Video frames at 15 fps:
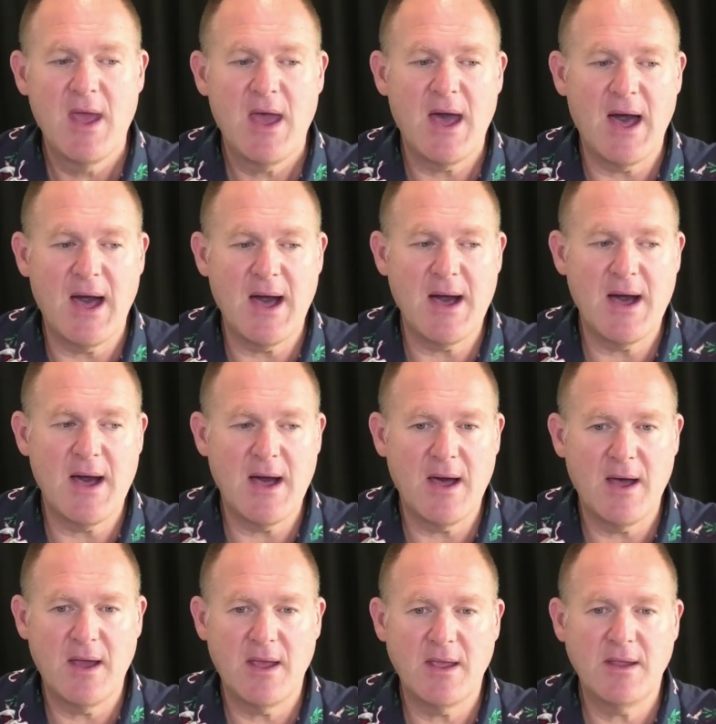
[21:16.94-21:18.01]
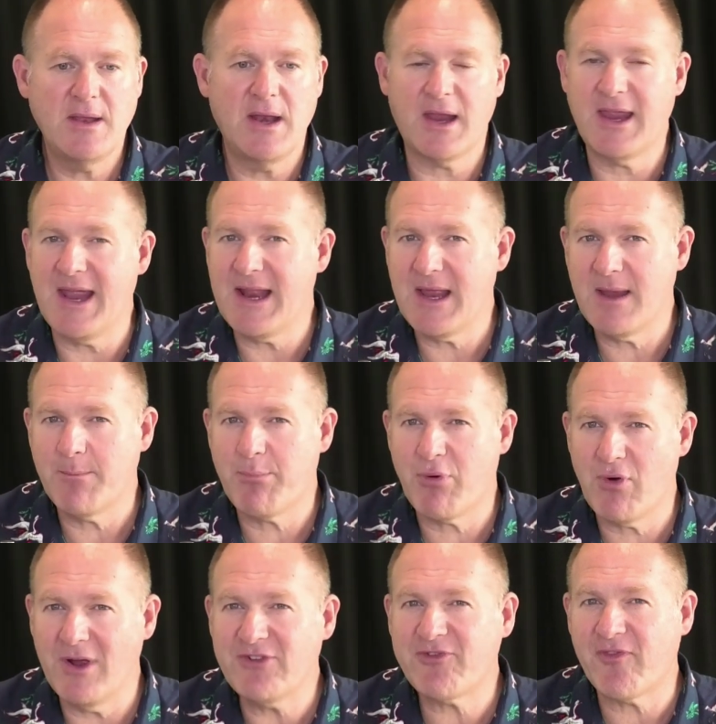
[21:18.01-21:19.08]
Uh, you know, getting
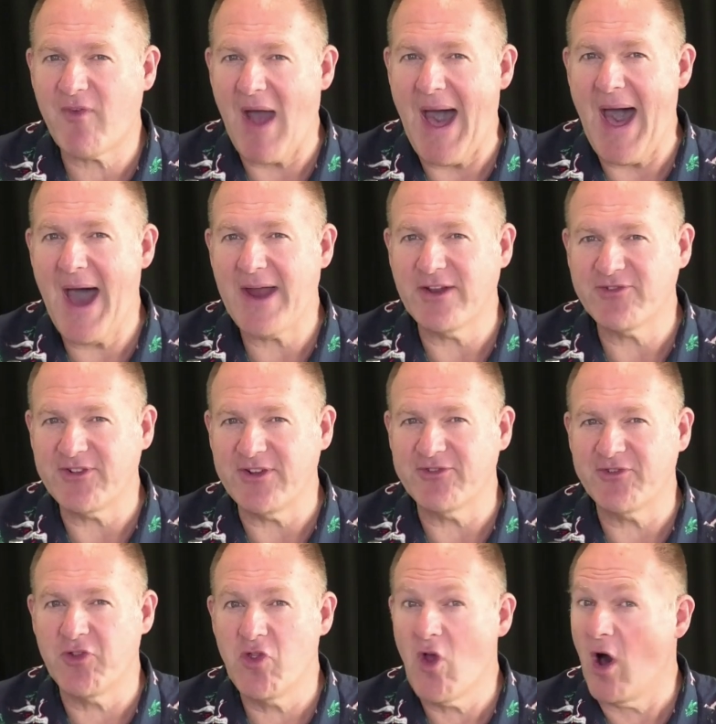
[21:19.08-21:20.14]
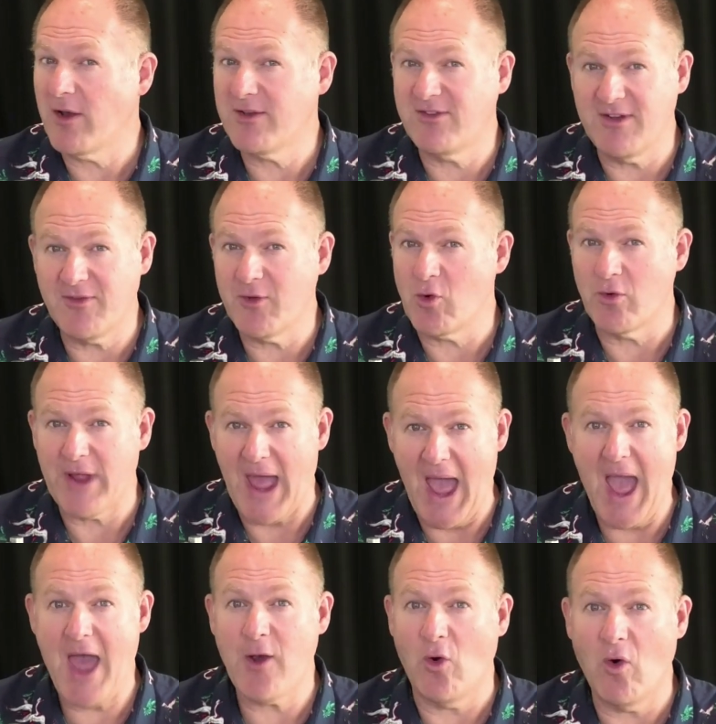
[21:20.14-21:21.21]
press for artists is not difficult
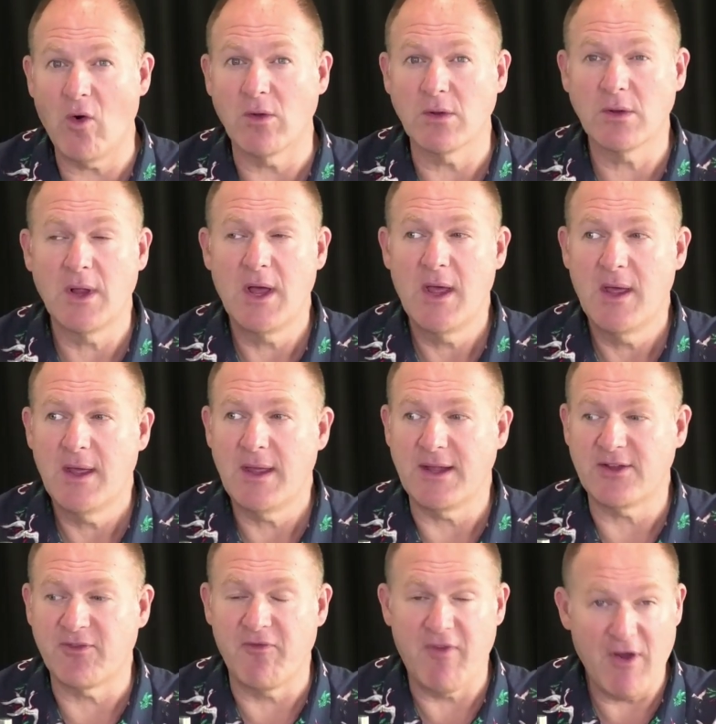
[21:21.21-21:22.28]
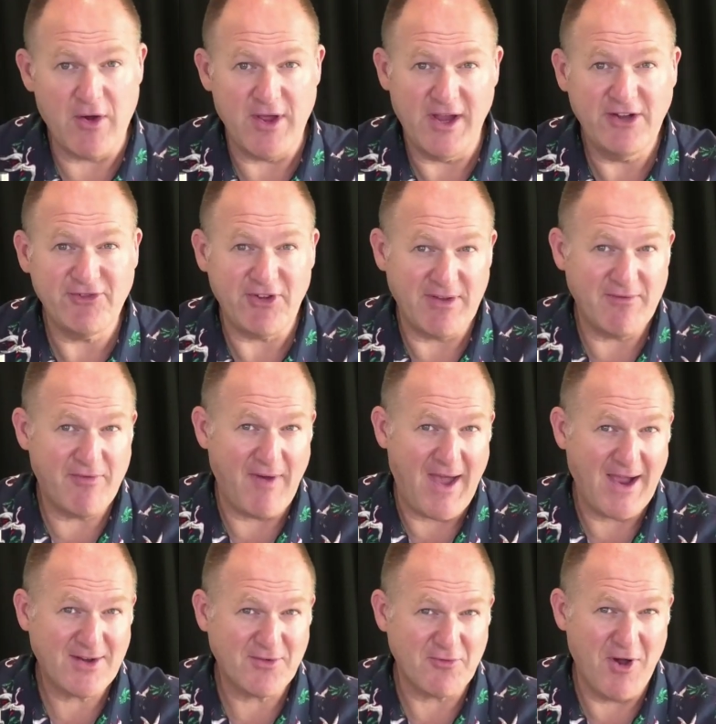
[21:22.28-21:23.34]
at all. It's very easy, in
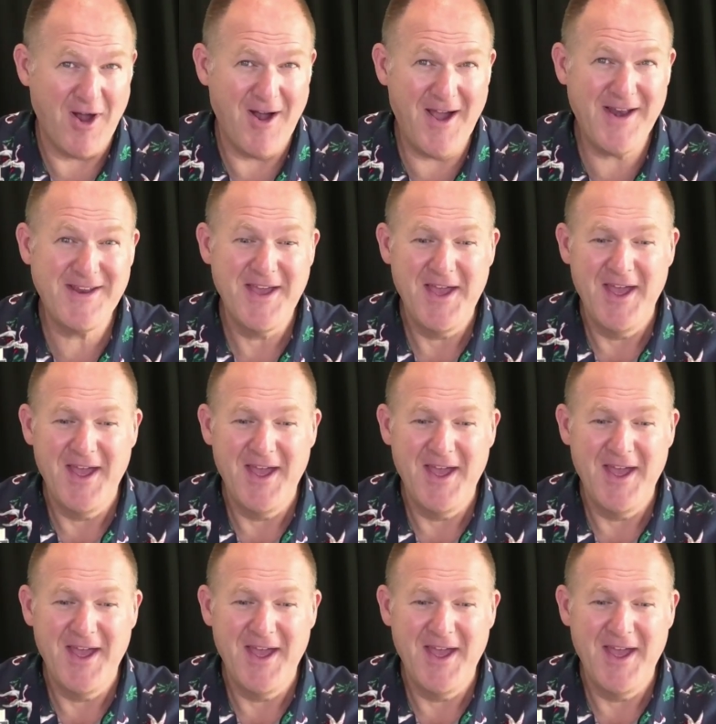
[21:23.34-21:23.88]
fact, right?